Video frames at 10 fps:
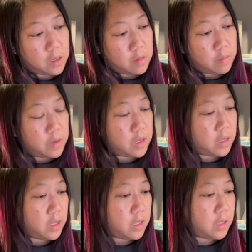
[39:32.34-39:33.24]

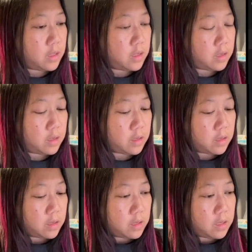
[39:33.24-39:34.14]
PayPal
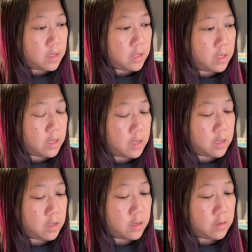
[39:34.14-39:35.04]

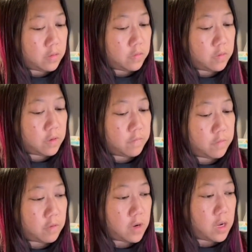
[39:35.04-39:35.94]
in
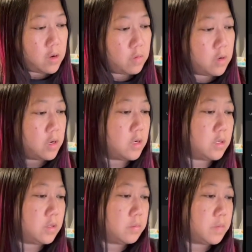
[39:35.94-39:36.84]
24
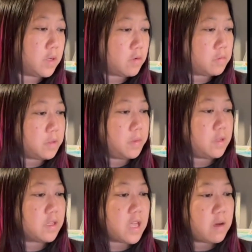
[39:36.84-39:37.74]
hours, something
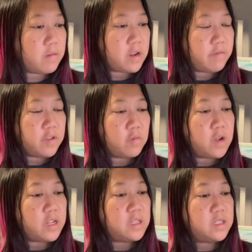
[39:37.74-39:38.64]
like that, whatever you
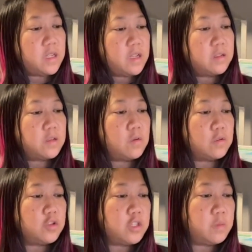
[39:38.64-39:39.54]
want it to say. So
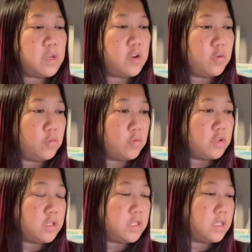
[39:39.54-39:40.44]
just make your rules.